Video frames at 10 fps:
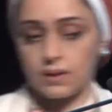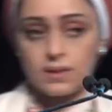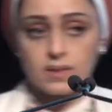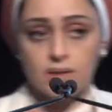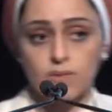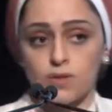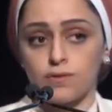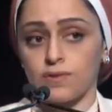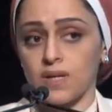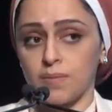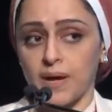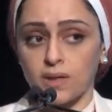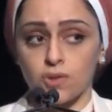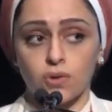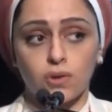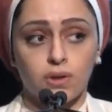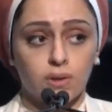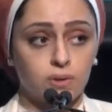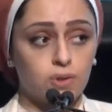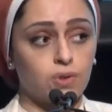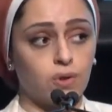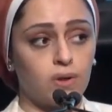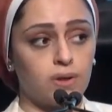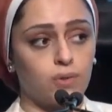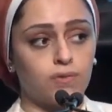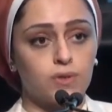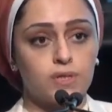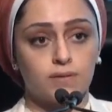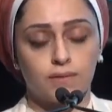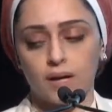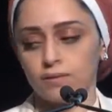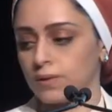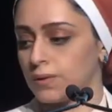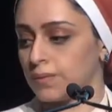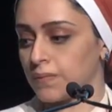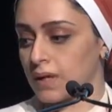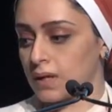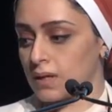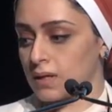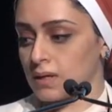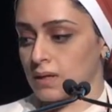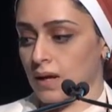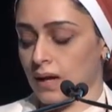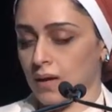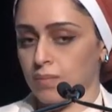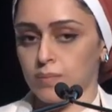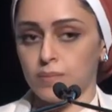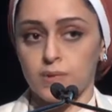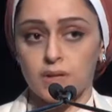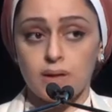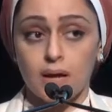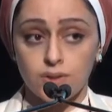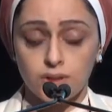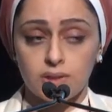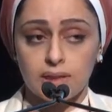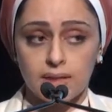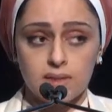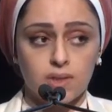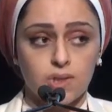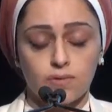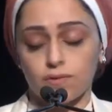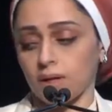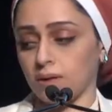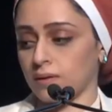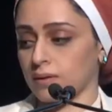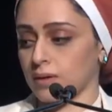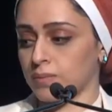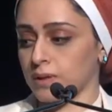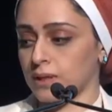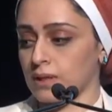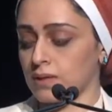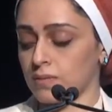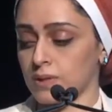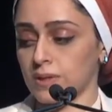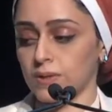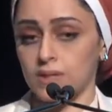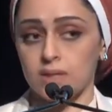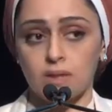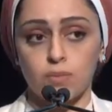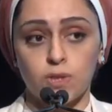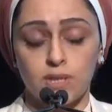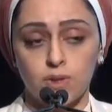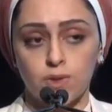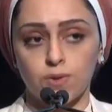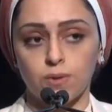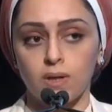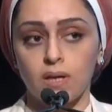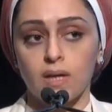In terms of impact on local control and overall survival, underutilisation of radiotherapy resulted in potential